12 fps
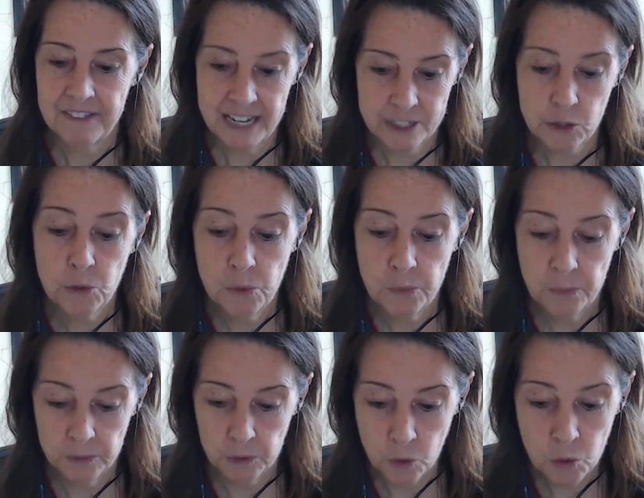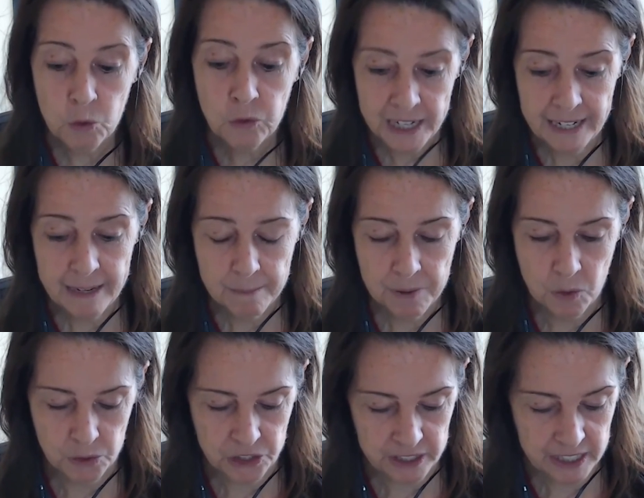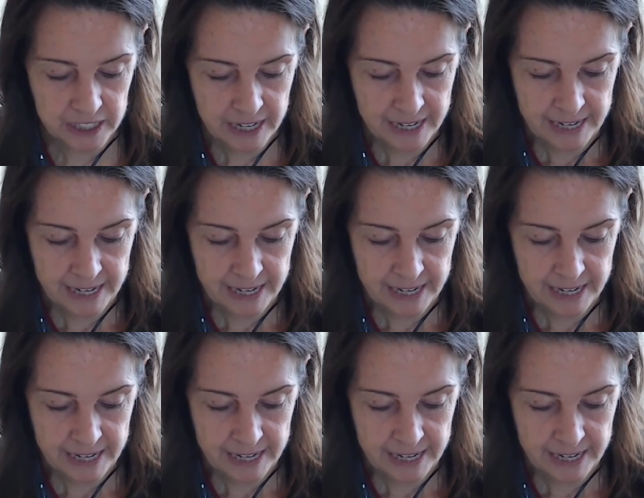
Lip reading: that's all really important.